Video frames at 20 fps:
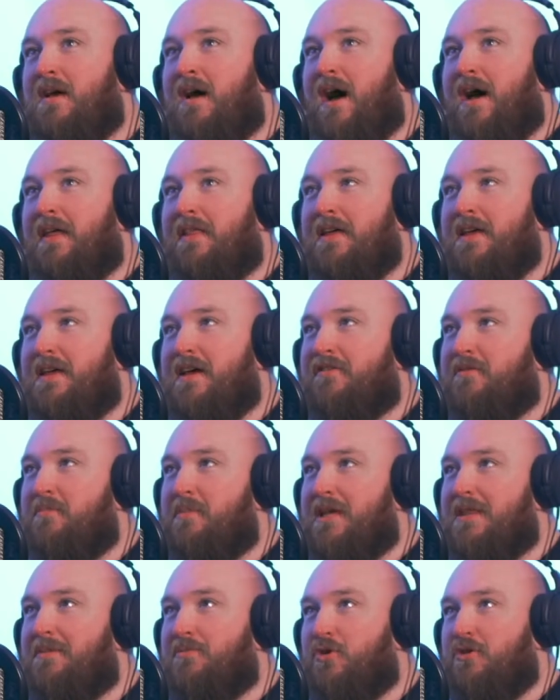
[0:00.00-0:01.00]
I think you have to
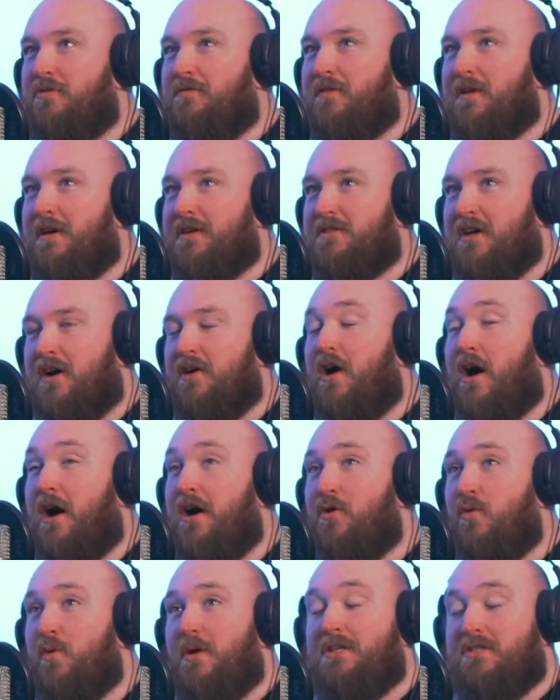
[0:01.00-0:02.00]
be in the mood for it because I,
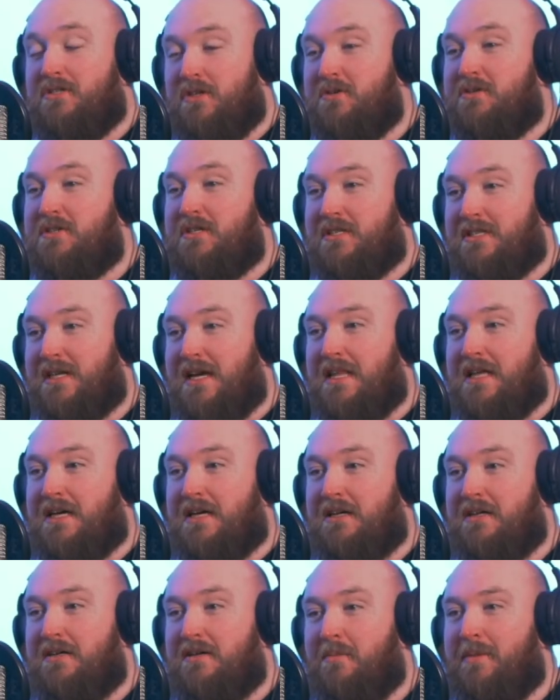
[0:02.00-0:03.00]
I, always used to say
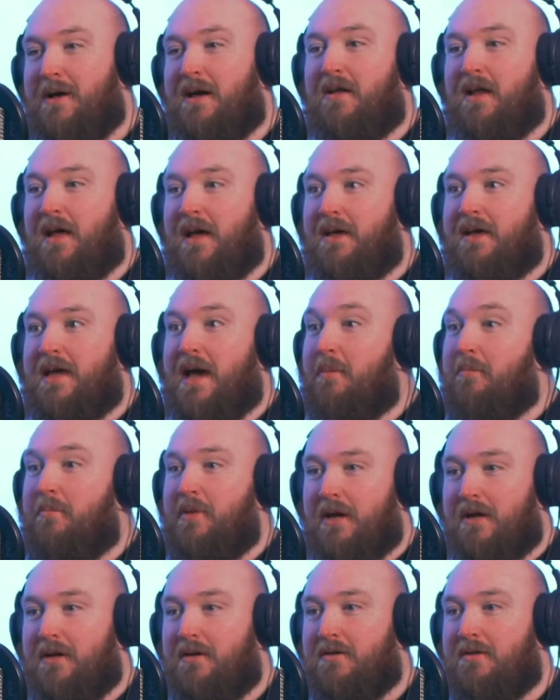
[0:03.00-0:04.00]
that about yeah. like
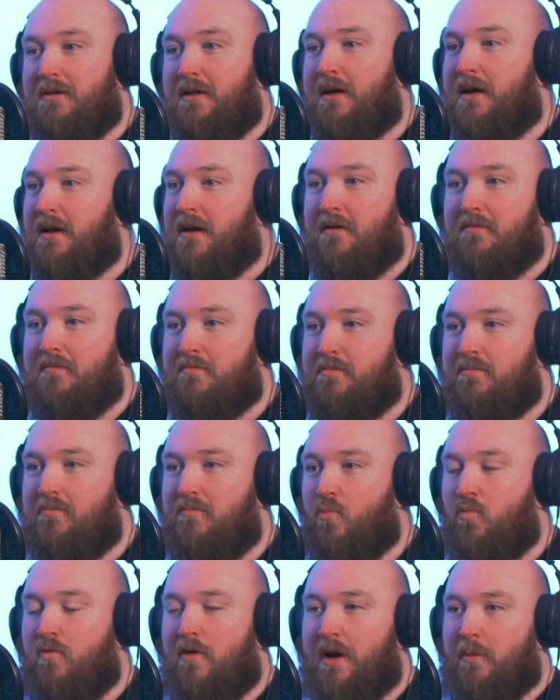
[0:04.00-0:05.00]
camping. Like I love
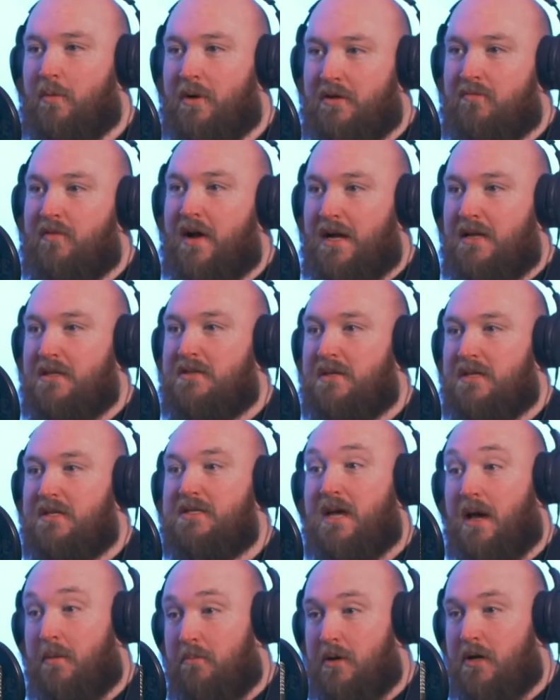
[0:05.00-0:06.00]
when, when it rains and it's
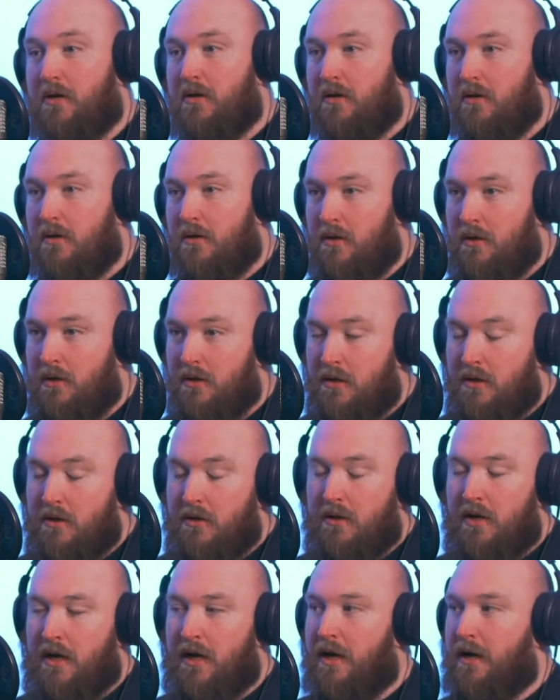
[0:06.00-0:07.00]
camping. Yeah,
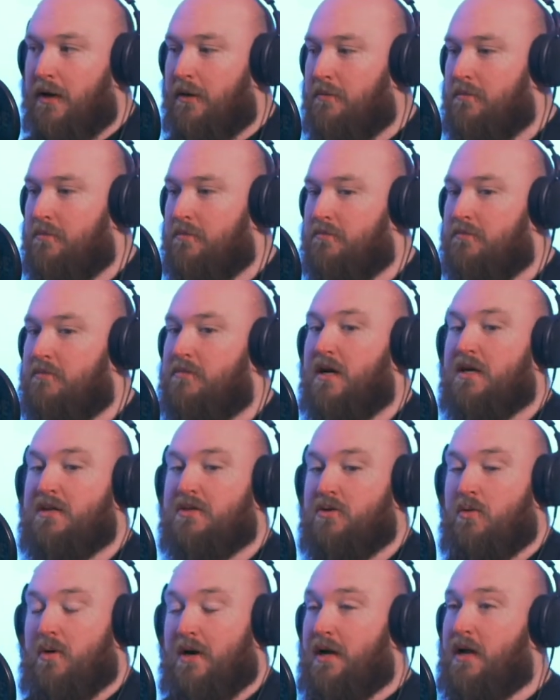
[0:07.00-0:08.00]
um, I
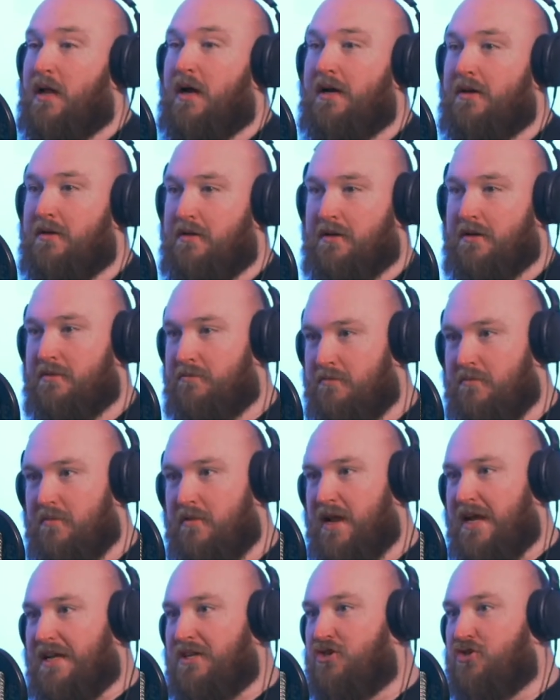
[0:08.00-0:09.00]
just quite like the
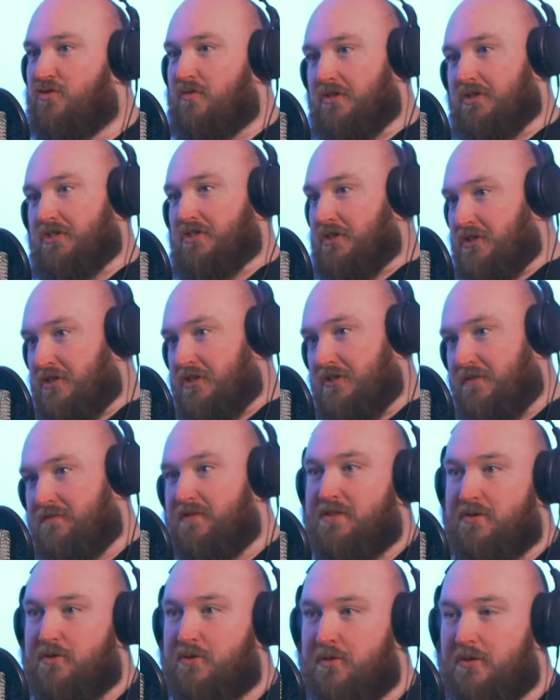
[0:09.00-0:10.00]
naturousness of
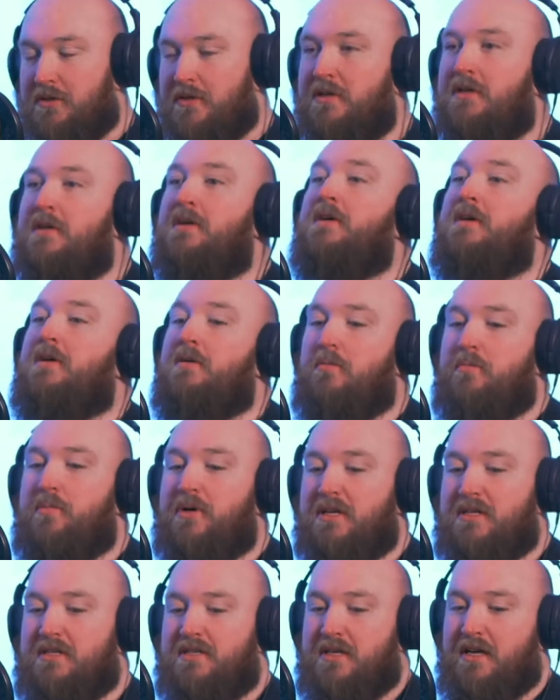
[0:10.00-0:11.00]
it all. Yeah,
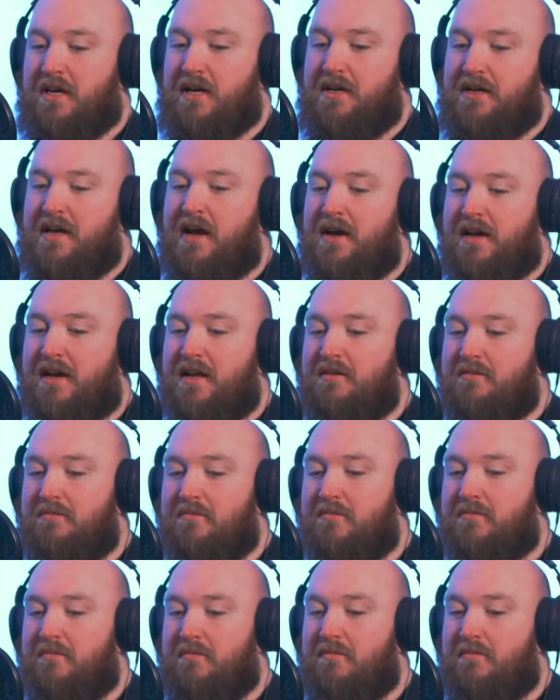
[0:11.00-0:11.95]
but uh, yeah, I can